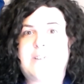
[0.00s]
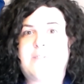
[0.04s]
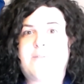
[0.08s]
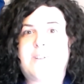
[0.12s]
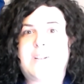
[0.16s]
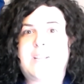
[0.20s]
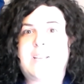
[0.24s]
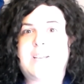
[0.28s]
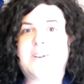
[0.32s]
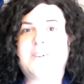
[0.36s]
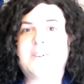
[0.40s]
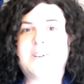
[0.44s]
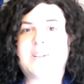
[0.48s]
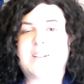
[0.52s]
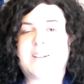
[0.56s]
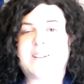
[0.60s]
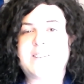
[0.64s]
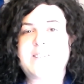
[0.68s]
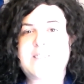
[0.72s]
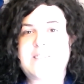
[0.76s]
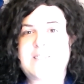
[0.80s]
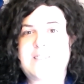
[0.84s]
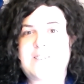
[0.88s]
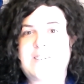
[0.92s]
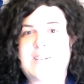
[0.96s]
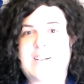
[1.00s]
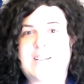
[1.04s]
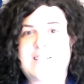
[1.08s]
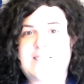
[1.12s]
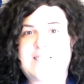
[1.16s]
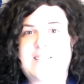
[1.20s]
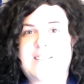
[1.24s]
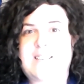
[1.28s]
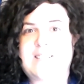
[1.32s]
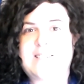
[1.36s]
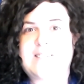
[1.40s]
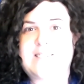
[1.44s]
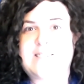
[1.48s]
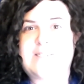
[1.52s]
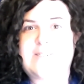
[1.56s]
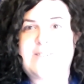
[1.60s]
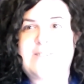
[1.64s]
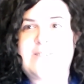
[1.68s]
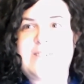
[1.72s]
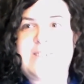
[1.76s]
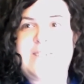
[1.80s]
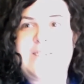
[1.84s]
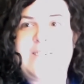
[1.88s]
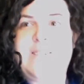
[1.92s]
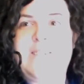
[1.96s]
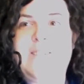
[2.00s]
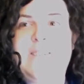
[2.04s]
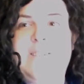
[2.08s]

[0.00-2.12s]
the video, and I'll see you guys again soon.